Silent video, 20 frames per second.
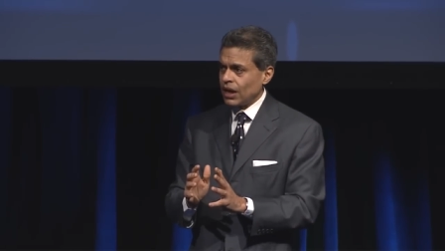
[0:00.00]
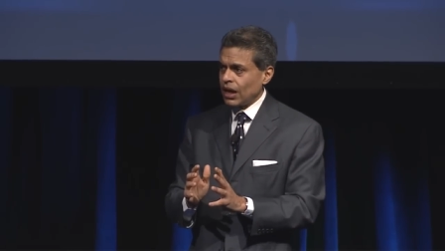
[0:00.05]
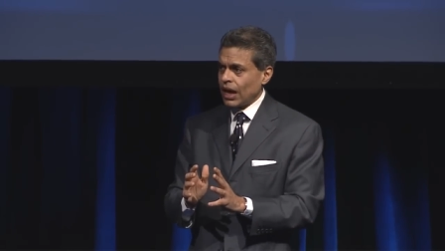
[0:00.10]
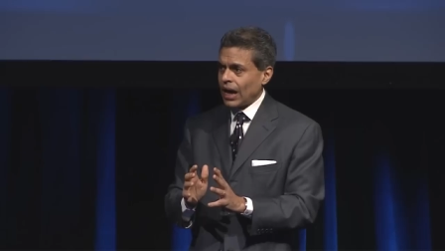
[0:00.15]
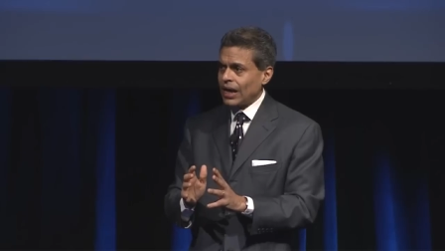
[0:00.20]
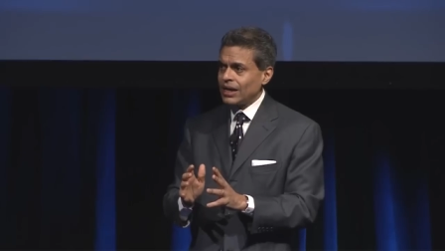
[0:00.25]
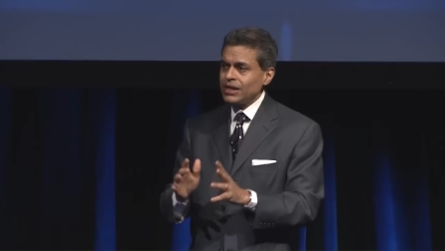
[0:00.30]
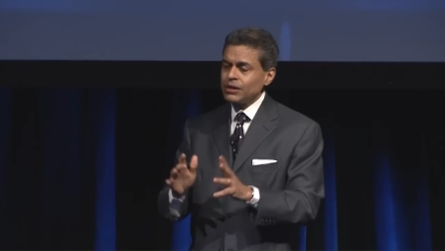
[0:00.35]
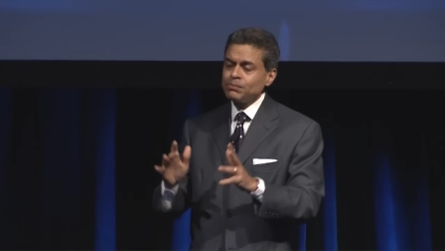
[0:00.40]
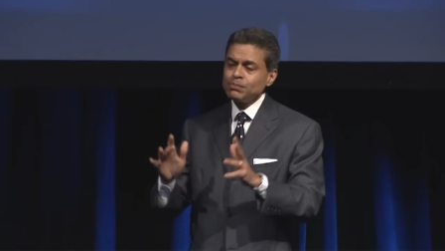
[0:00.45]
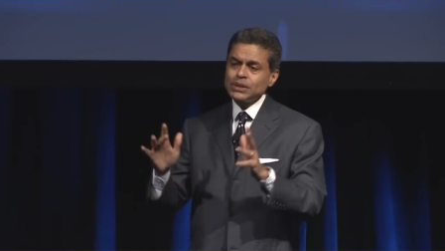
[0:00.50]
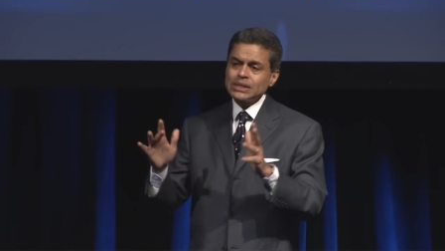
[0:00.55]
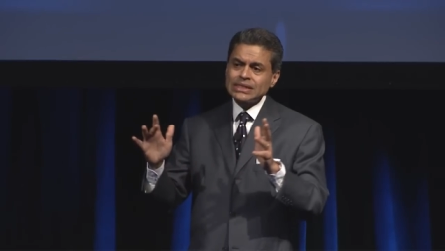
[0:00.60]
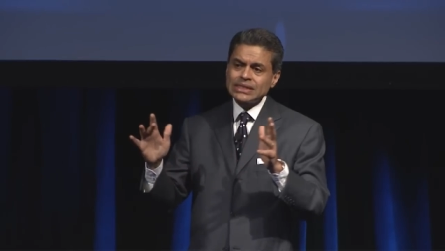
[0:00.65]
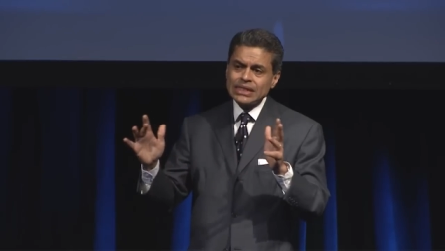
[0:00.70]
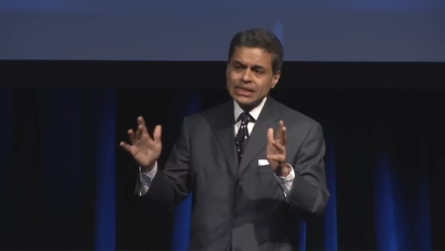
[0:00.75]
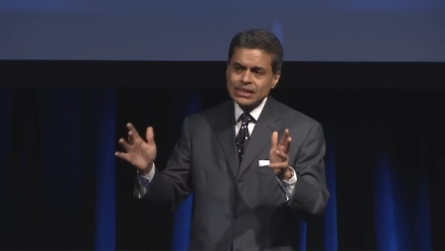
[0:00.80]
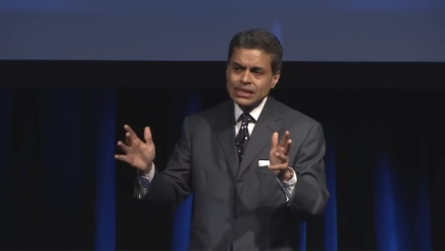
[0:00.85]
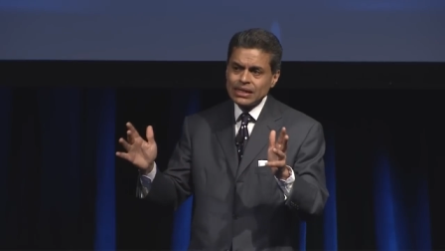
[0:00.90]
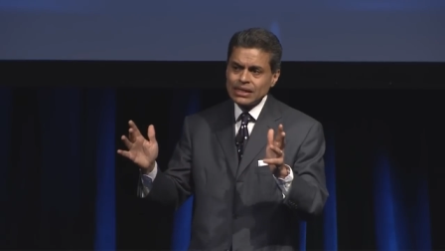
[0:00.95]
And it
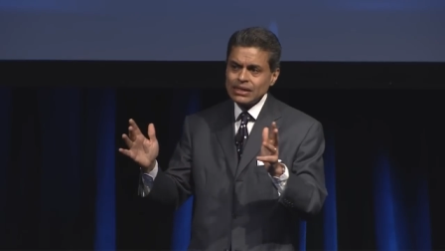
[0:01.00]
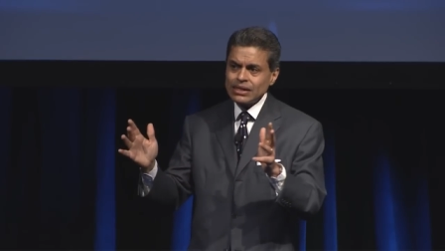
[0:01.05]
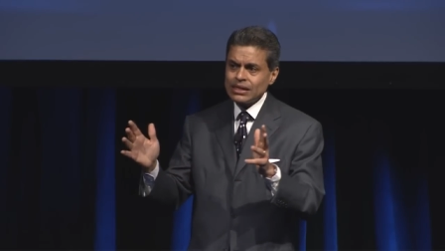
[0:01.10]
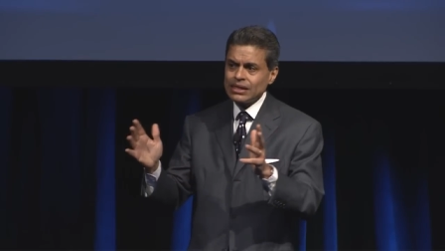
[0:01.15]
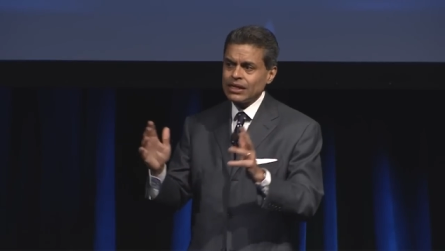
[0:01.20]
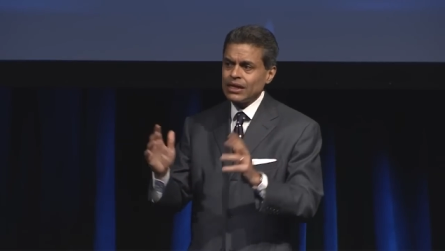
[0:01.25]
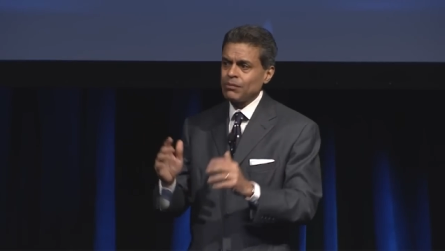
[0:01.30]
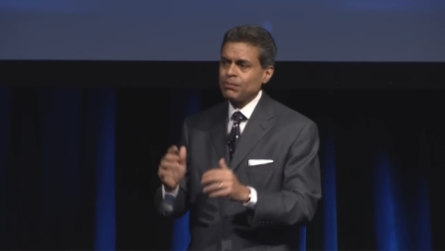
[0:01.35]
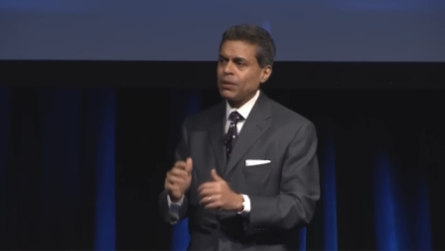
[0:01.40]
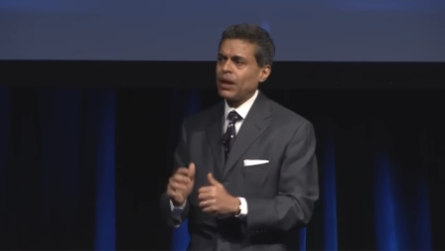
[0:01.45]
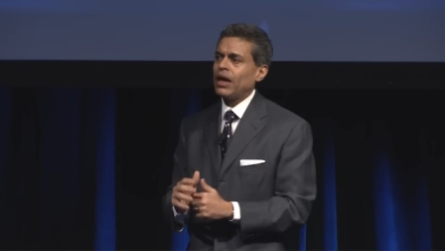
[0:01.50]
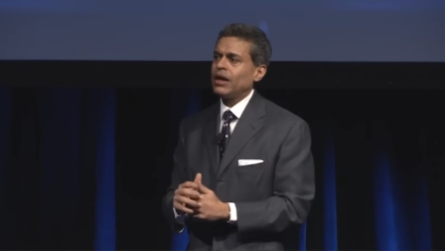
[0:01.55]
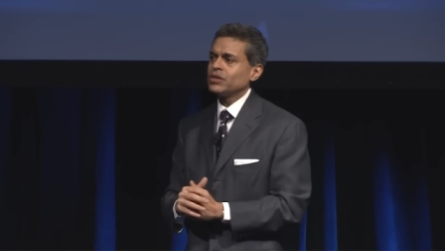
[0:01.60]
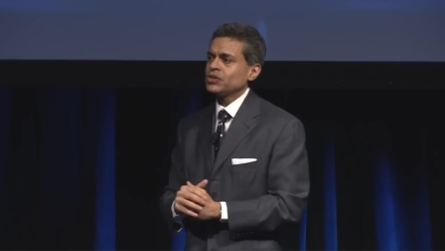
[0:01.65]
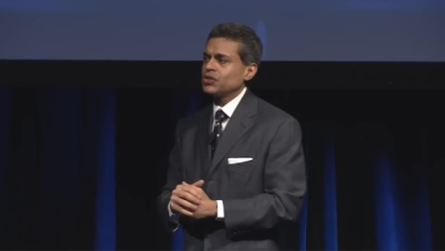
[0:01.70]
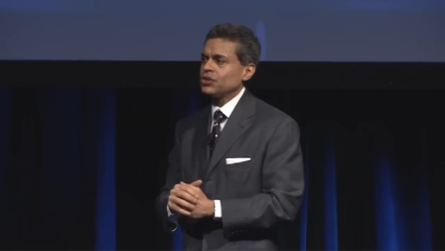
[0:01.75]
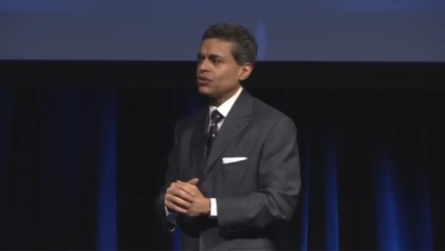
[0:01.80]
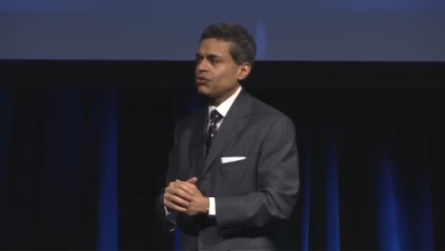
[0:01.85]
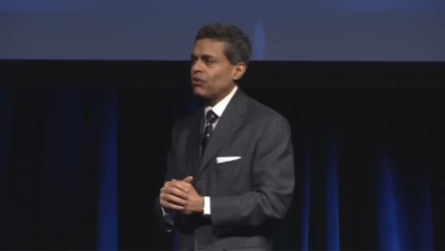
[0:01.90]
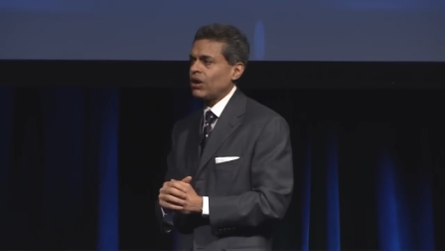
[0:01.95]
particularly applies
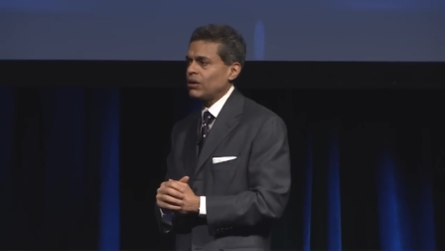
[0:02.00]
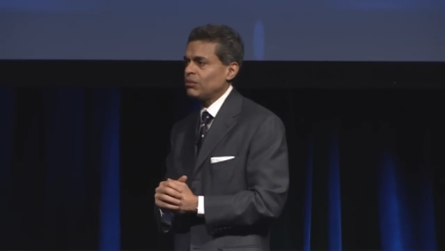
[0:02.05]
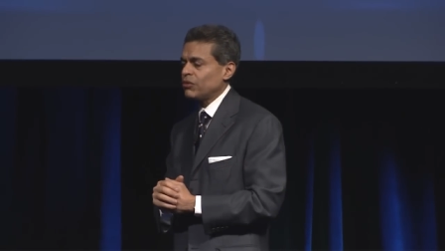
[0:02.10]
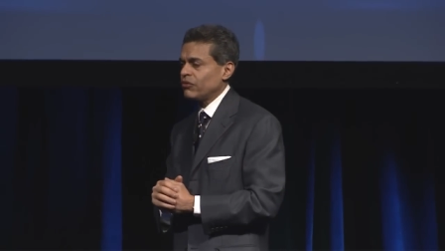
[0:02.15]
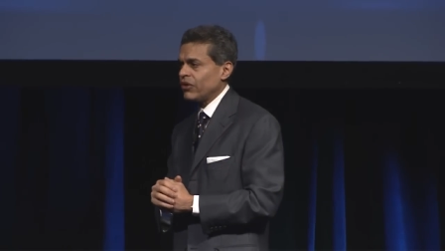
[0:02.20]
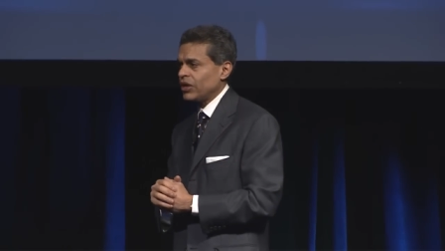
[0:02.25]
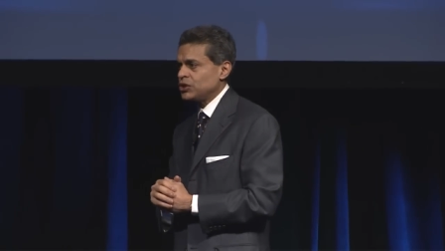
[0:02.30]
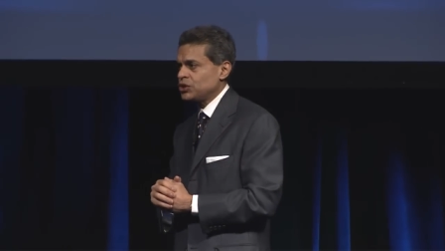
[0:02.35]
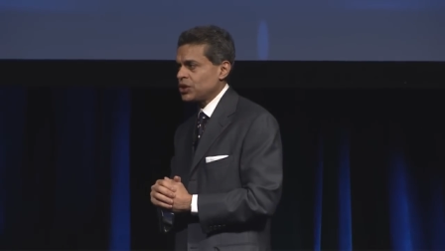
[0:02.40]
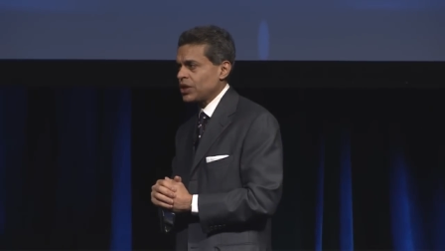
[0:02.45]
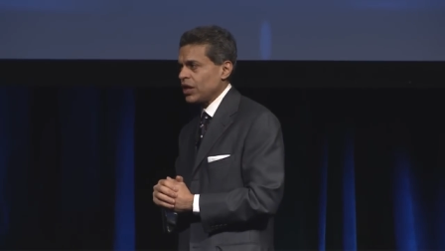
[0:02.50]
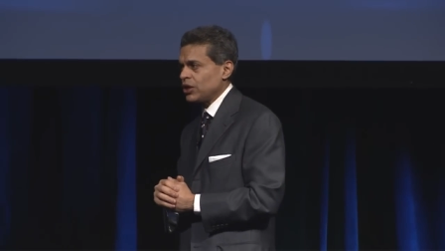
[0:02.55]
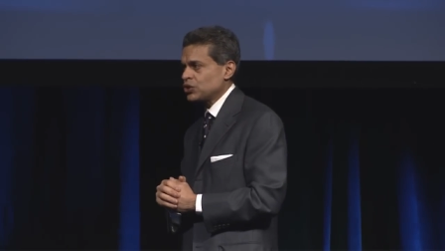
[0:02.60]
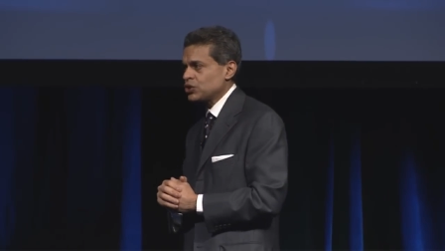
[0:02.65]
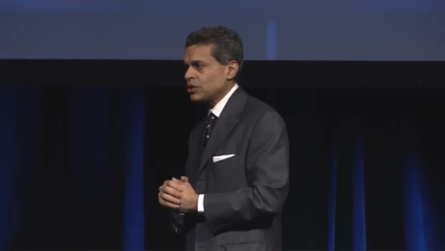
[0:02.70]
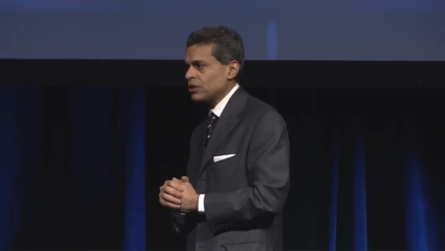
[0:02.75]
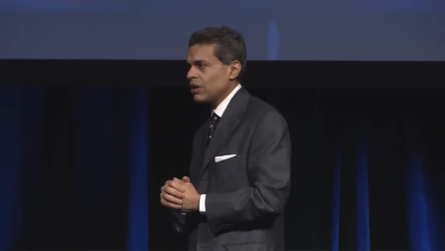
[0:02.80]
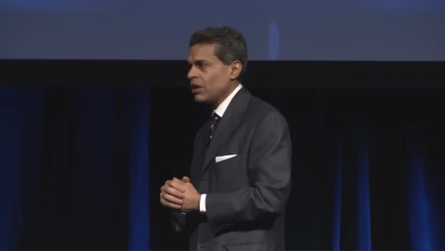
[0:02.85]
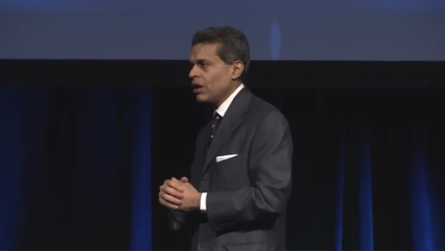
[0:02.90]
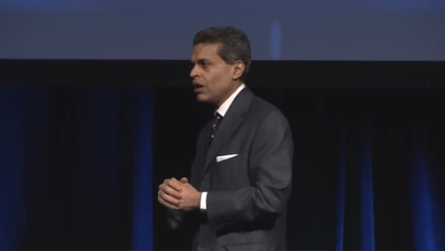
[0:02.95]
in the realm of
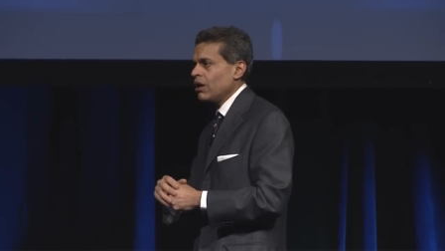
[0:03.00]
education